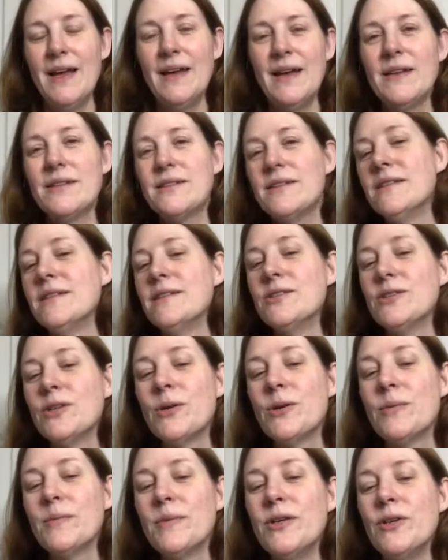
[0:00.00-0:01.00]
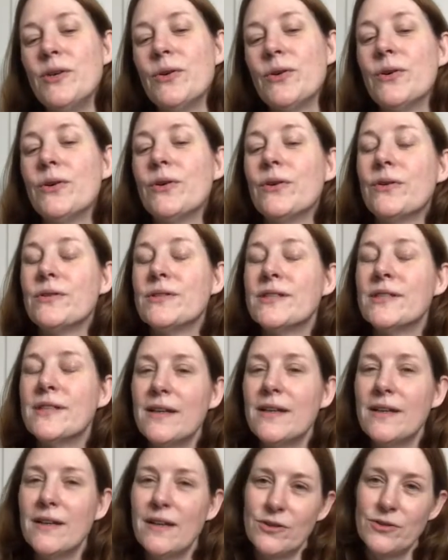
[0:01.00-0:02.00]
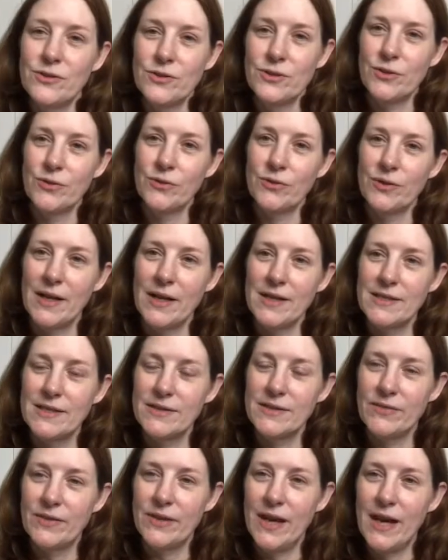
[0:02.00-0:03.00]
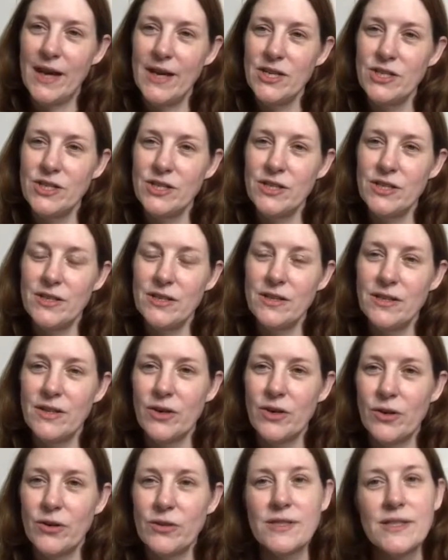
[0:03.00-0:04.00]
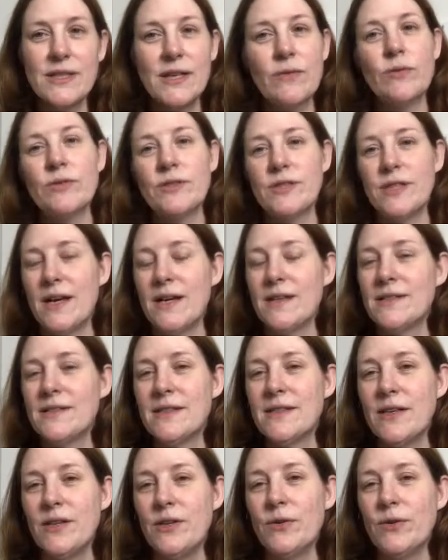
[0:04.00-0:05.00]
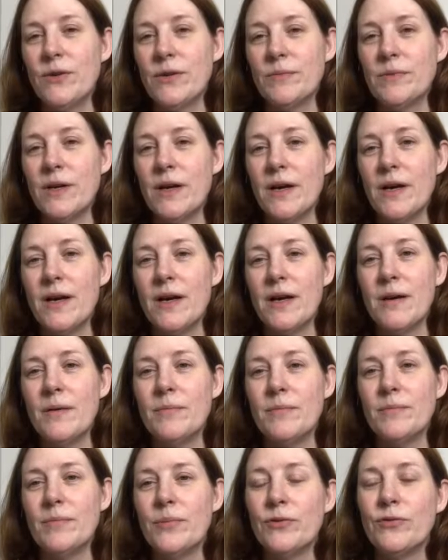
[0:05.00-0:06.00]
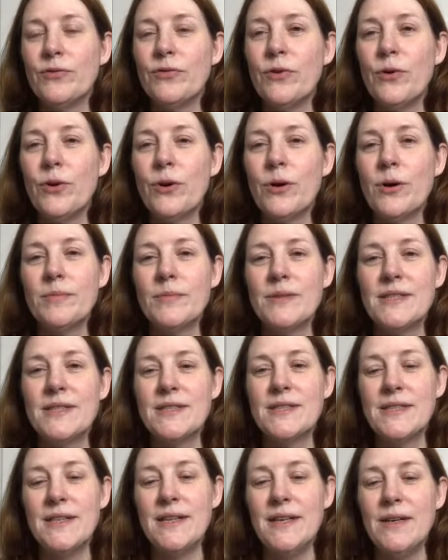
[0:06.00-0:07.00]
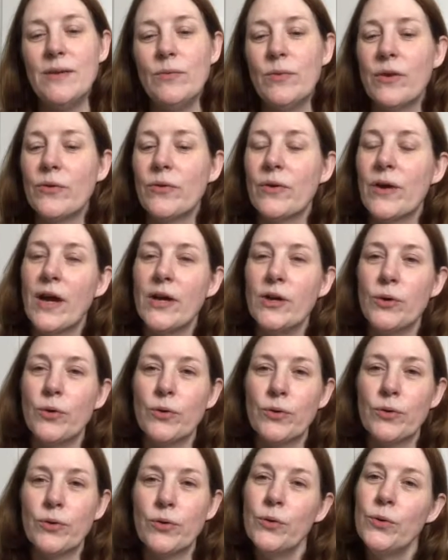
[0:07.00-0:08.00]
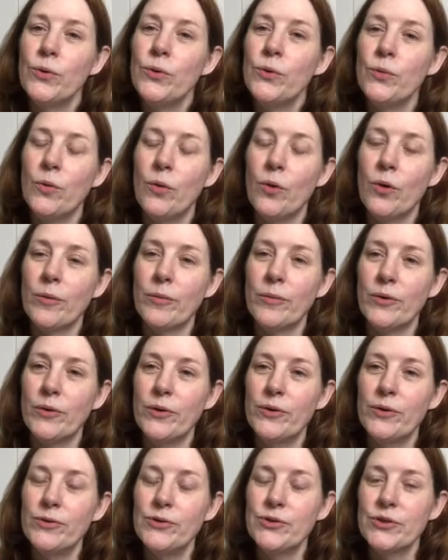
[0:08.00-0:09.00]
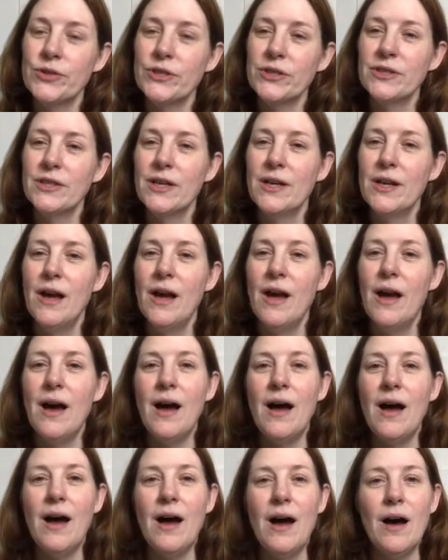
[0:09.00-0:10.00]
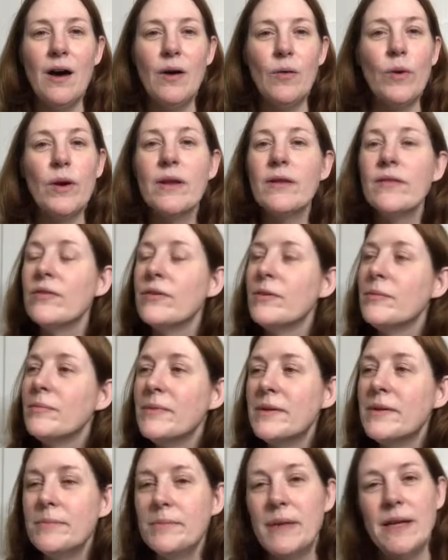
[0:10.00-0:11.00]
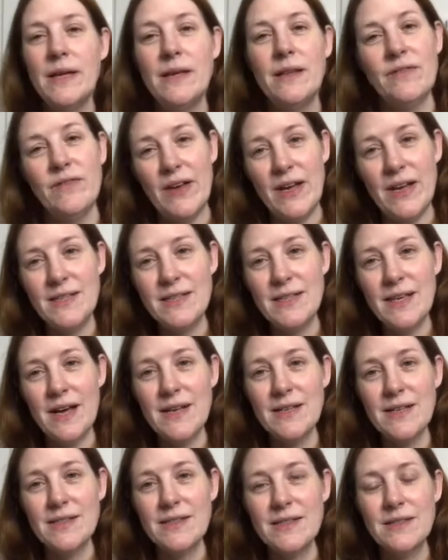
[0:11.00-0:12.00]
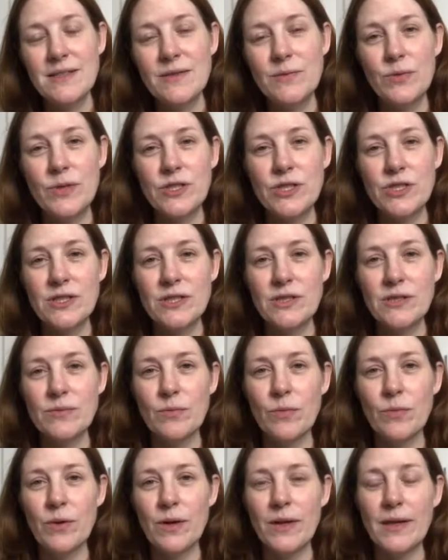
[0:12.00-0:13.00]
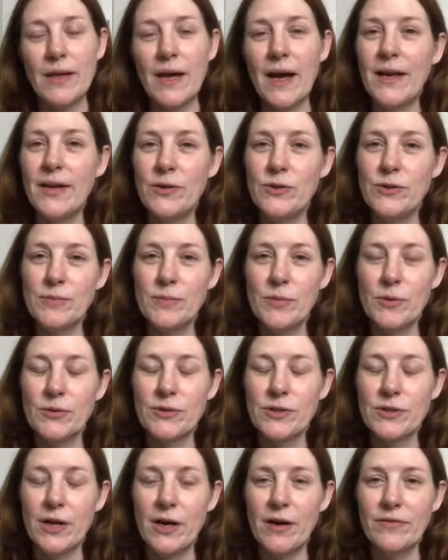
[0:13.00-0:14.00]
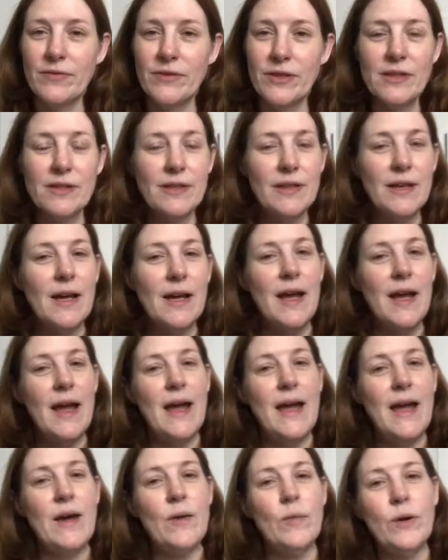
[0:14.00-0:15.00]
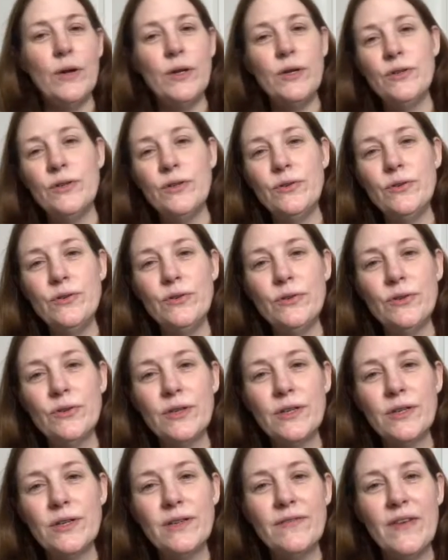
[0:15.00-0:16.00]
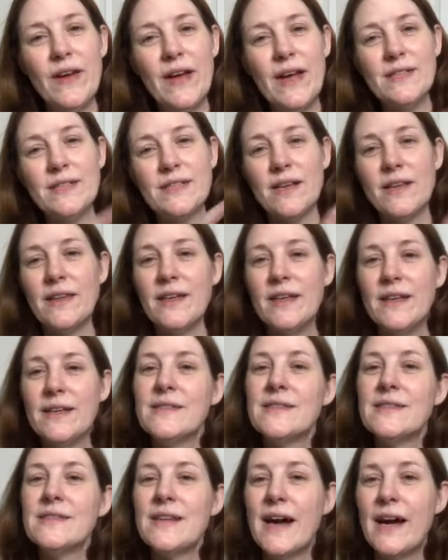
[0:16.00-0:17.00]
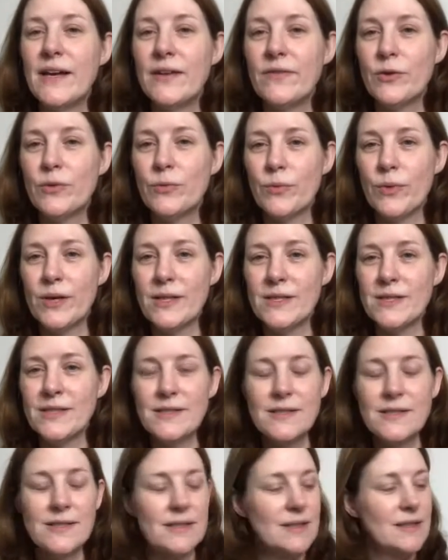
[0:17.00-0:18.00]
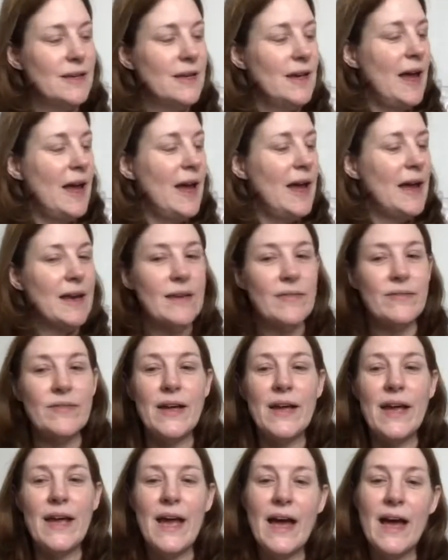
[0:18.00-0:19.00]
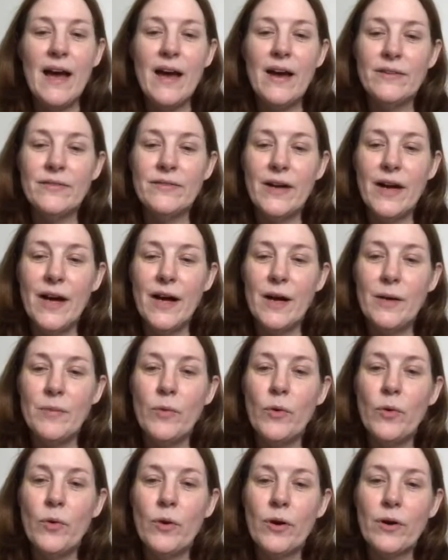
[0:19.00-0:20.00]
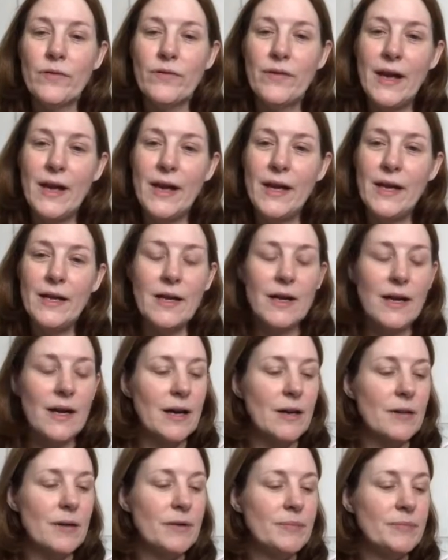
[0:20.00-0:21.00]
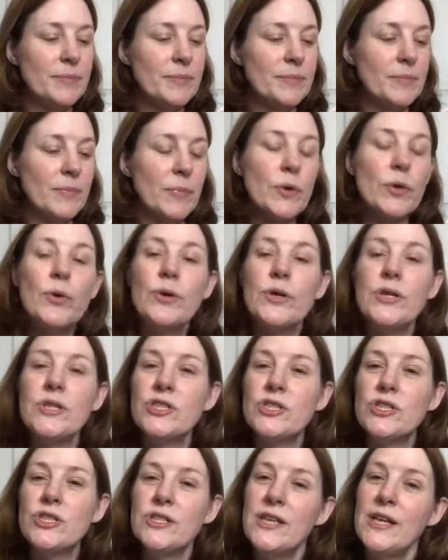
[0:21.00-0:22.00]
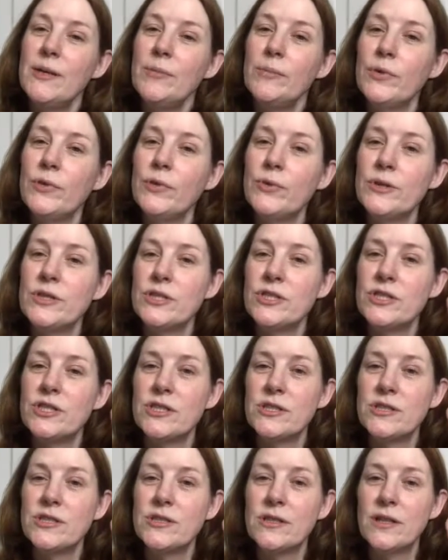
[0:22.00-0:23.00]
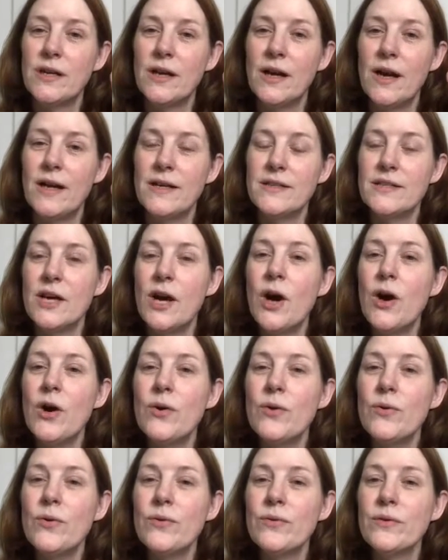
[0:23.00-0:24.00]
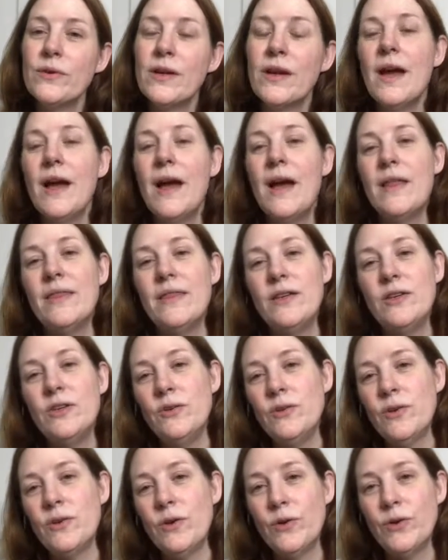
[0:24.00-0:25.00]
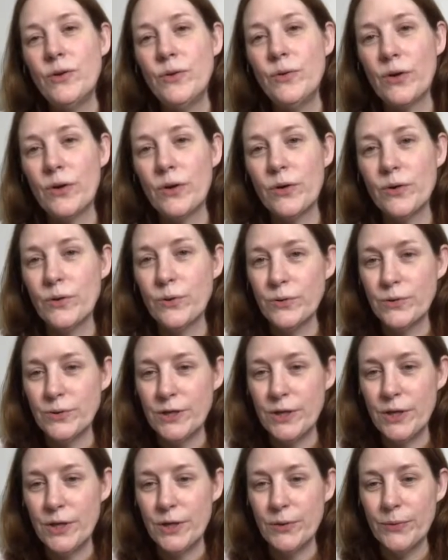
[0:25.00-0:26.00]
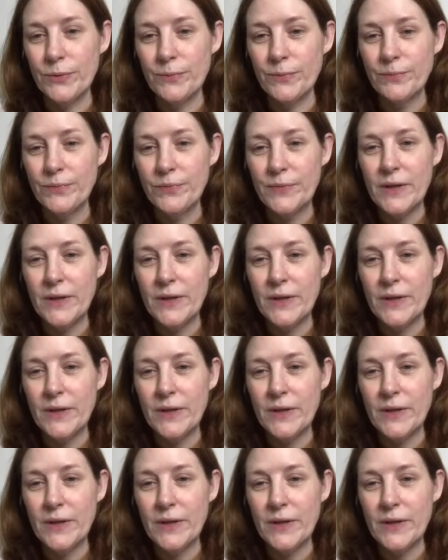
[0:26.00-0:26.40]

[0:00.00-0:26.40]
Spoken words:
Now to determine your skin undertone classification, there are several tests that you can perform to see whether or not you're cool, warm, or neutral. One of them being the vein test, which is the one I use most often. And what you do, you look at the veins on the inside of your wrist, and if they have more of a bluish, deep bluish tone, then you know you are a cool tone.